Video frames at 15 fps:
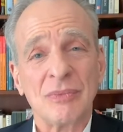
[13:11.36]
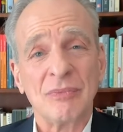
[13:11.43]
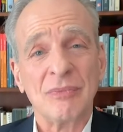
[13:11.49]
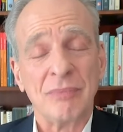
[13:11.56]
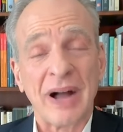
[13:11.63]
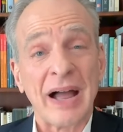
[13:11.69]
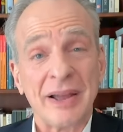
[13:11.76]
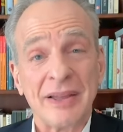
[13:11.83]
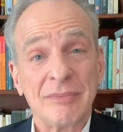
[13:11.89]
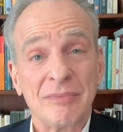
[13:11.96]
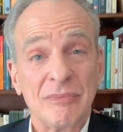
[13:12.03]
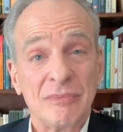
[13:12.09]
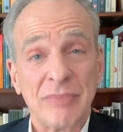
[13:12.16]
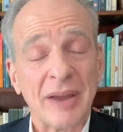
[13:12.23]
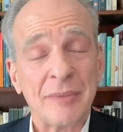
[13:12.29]
by,
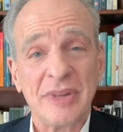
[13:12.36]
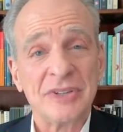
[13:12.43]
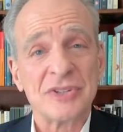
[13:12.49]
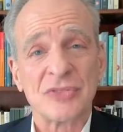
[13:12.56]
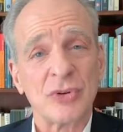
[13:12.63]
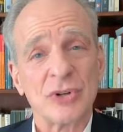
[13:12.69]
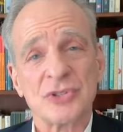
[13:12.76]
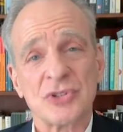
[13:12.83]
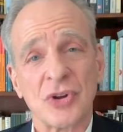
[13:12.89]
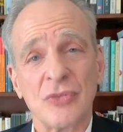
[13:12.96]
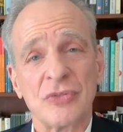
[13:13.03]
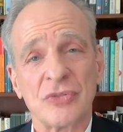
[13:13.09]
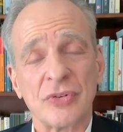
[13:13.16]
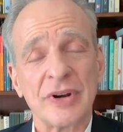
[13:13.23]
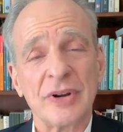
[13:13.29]
by means of one's own
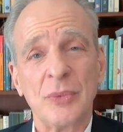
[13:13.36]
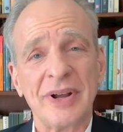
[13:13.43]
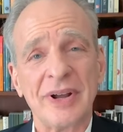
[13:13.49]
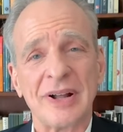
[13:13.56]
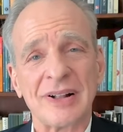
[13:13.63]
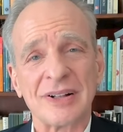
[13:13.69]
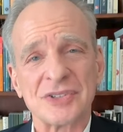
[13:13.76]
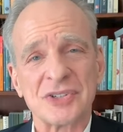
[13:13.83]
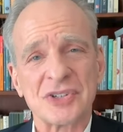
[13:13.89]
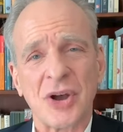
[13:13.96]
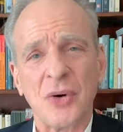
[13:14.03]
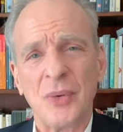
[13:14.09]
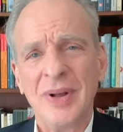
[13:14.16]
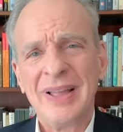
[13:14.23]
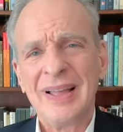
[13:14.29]
free will.
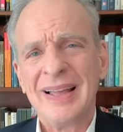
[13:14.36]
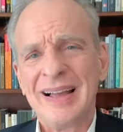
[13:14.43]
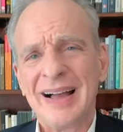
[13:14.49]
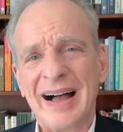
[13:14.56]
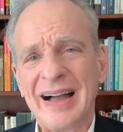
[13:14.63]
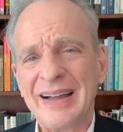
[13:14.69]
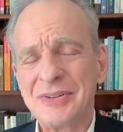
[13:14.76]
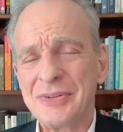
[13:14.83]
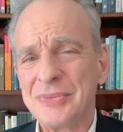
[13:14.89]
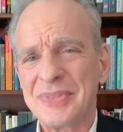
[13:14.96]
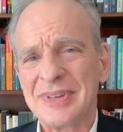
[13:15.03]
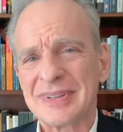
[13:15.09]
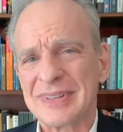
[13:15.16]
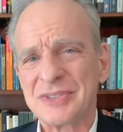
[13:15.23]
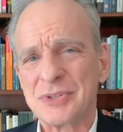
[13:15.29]
So I don't
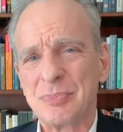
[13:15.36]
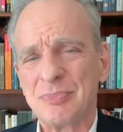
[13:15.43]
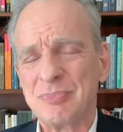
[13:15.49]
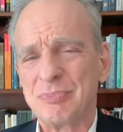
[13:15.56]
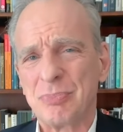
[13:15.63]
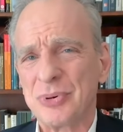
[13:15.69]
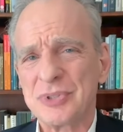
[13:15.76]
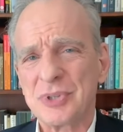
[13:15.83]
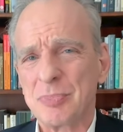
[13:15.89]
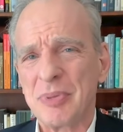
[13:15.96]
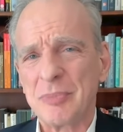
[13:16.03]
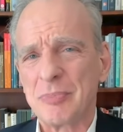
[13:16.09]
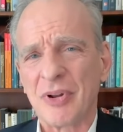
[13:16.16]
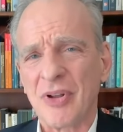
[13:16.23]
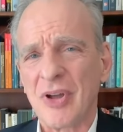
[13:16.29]
think this puts
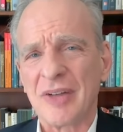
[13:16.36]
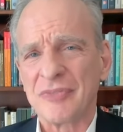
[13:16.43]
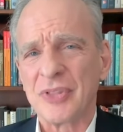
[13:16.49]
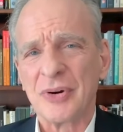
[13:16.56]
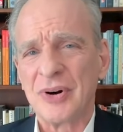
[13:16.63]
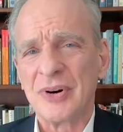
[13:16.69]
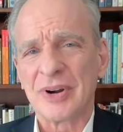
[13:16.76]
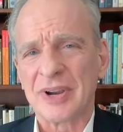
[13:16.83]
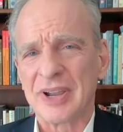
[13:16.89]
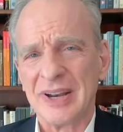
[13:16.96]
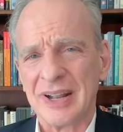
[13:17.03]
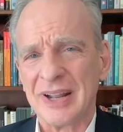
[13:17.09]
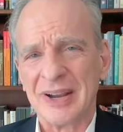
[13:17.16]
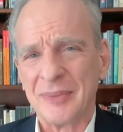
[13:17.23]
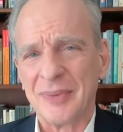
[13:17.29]
people off the hook in
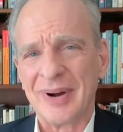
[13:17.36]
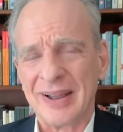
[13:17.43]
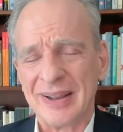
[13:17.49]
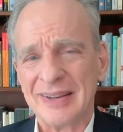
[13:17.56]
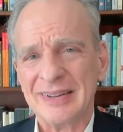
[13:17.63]
any way.